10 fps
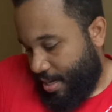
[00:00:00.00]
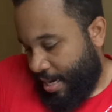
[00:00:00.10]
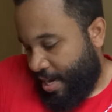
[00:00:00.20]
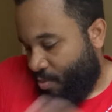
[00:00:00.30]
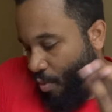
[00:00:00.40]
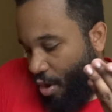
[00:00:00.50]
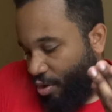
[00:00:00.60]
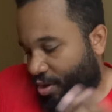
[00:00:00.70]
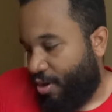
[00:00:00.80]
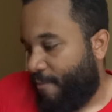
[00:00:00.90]
N.
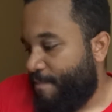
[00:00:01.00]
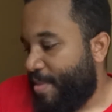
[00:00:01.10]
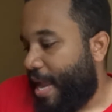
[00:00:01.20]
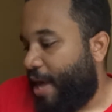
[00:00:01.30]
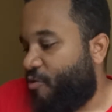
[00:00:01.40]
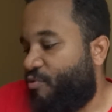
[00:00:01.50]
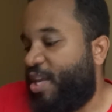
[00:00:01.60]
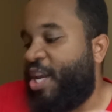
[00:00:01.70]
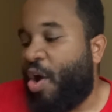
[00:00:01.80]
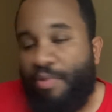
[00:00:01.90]
Walker, I don't
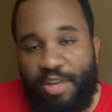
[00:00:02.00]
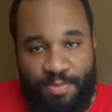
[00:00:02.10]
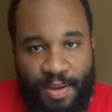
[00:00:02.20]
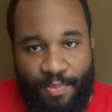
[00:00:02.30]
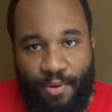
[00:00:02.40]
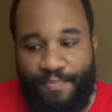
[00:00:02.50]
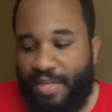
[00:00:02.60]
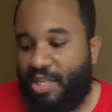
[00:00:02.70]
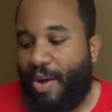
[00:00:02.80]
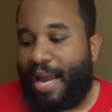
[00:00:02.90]
really know these people.
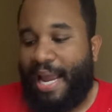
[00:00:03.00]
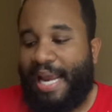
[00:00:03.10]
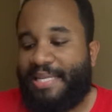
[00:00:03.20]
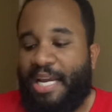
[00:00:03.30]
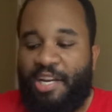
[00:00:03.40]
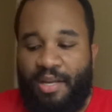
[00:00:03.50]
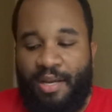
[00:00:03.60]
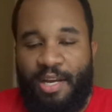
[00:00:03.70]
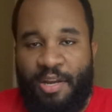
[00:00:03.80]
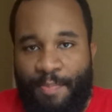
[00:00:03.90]
So I guess I
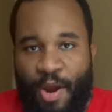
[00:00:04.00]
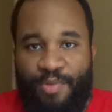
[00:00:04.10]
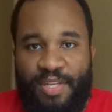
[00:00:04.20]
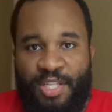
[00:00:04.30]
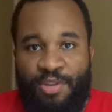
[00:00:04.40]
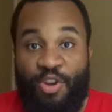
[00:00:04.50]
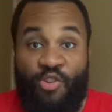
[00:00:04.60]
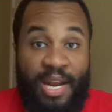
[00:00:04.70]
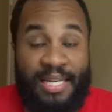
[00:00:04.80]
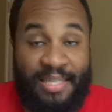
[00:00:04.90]
could compare this to the
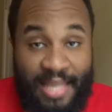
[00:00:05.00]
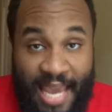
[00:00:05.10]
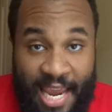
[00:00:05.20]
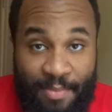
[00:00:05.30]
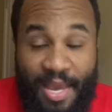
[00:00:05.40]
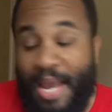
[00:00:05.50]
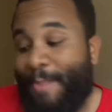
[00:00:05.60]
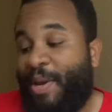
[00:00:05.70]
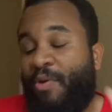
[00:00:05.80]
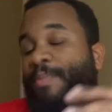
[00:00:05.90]
credits in the game,
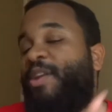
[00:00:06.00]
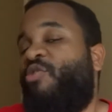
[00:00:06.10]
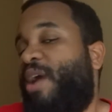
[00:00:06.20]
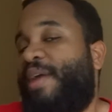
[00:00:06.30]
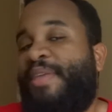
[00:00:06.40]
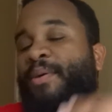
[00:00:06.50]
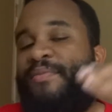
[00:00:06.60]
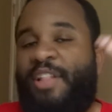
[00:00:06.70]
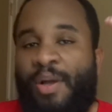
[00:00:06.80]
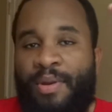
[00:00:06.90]
but it would have been great if they would
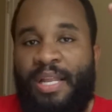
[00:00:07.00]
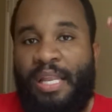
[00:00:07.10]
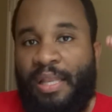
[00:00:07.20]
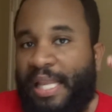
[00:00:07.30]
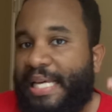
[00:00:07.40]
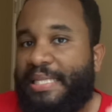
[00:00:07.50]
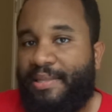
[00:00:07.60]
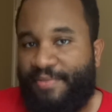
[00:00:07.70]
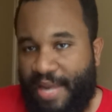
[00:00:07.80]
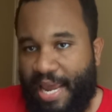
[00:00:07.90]
have included a list
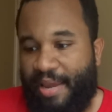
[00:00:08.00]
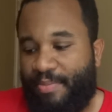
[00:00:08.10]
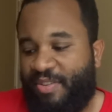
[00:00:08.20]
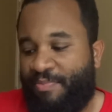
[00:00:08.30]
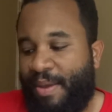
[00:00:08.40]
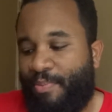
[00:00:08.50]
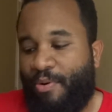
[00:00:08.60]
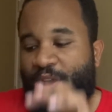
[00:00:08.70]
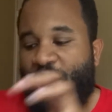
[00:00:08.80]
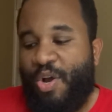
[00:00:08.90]
of names of
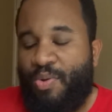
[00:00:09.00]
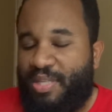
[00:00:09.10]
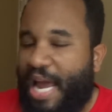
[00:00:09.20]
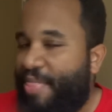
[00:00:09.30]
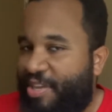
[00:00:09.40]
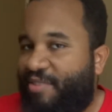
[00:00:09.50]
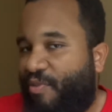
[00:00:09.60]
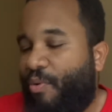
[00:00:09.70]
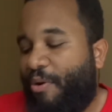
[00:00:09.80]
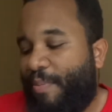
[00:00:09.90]
people who signed this
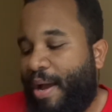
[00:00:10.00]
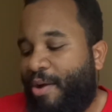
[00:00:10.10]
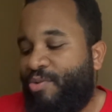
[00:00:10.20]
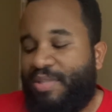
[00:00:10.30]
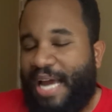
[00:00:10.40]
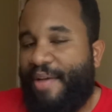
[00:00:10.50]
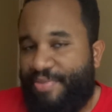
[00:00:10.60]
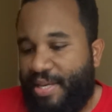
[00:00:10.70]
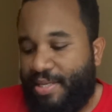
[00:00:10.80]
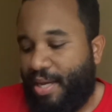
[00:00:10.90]
form, who
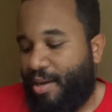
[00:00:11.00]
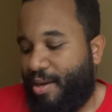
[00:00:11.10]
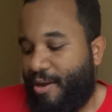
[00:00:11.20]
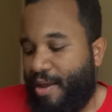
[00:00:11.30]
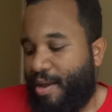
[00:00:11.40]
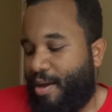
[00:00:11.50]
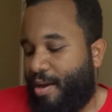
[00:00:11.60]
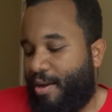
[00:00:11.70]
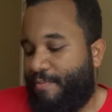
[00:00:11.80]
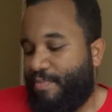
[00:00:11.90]
signed these
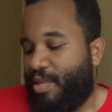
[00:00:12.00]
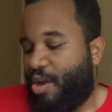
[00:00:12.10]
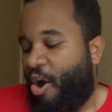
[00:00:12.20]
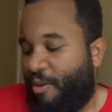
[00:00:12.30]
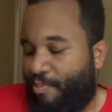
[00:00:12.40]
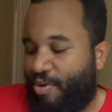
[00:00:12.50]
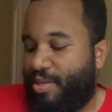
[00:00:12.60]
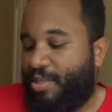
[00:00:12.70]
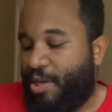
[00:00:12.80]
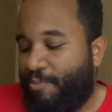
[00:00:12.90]
art
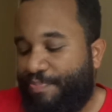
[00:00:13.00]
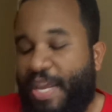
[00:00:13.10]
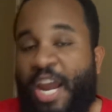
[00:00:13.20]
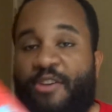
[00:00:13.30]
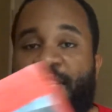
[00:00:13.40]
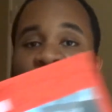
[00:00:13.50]
prints. So here's the